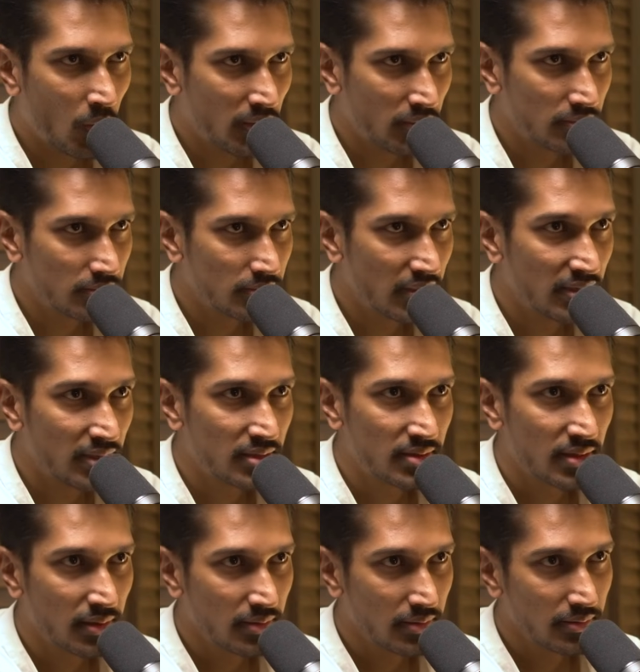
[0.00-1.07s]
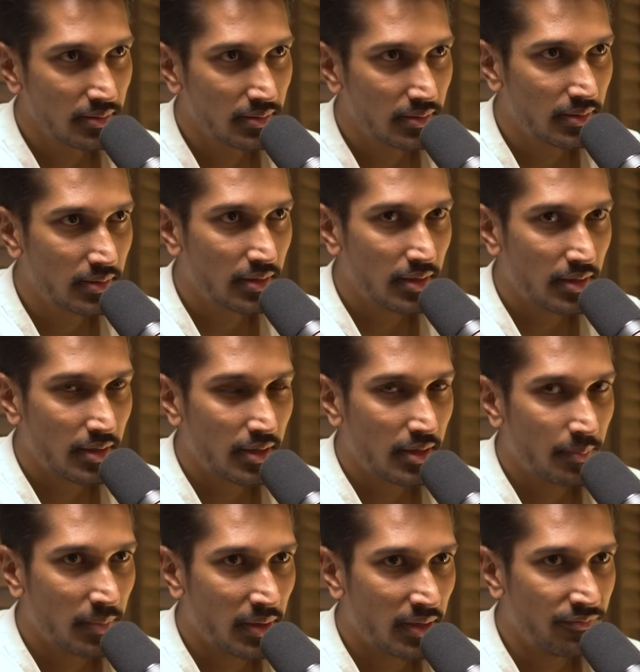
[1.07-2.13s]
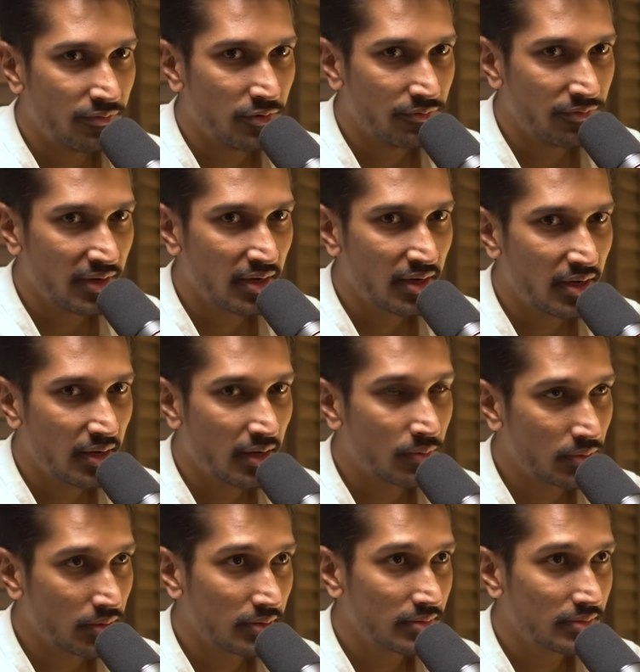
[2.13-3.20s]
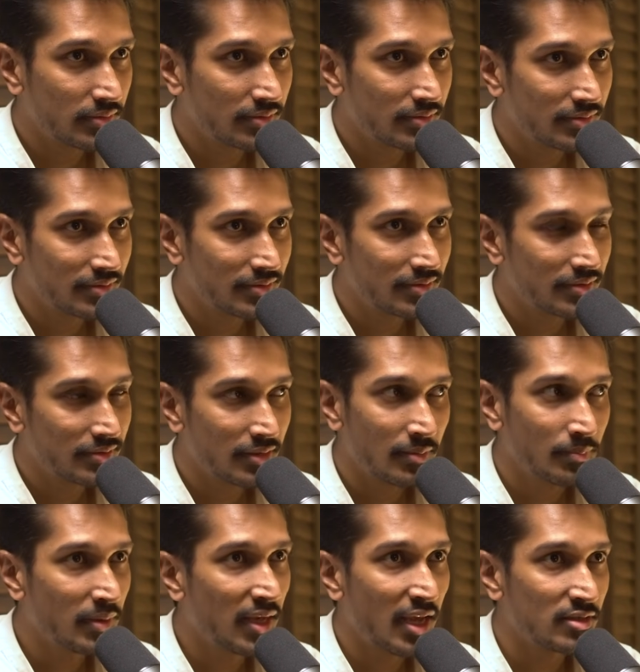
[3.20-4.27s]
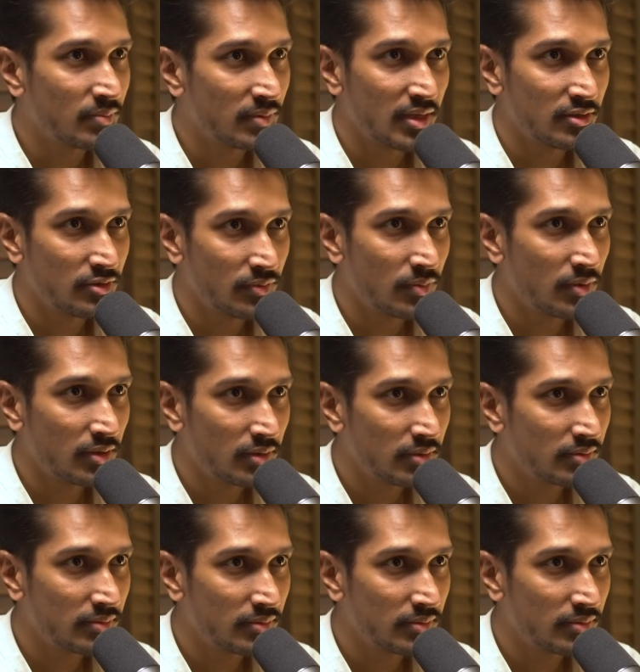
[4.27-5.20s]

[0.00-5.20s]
1 in the start. But if you figured it out, then play as many as you want.